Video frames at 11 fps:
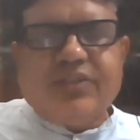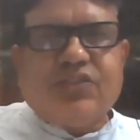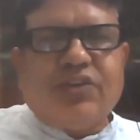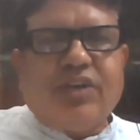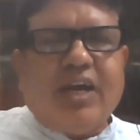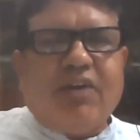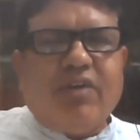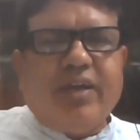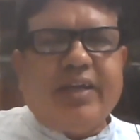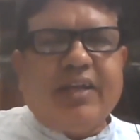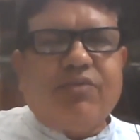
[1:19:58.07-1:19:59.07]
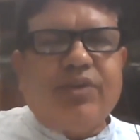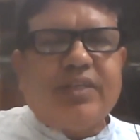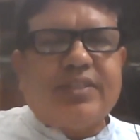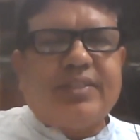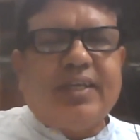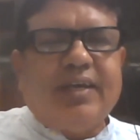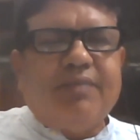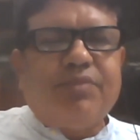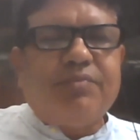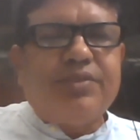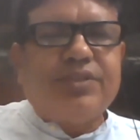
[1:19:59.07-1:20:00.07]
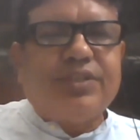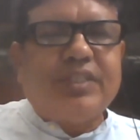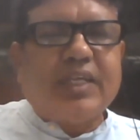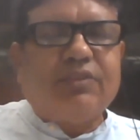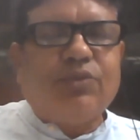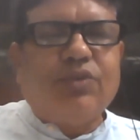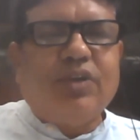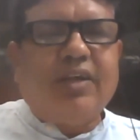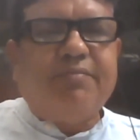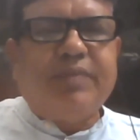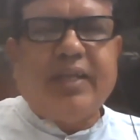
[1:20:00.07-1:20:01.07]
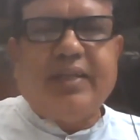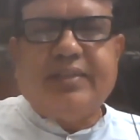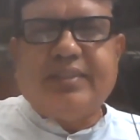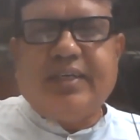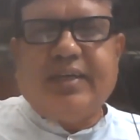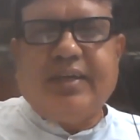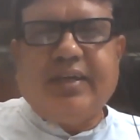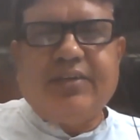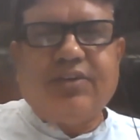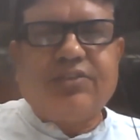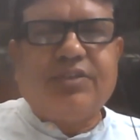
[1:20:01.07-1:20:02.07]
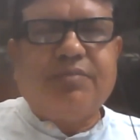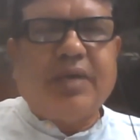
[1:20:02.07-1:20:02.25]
So now I request Professor Chathukulam and Dr.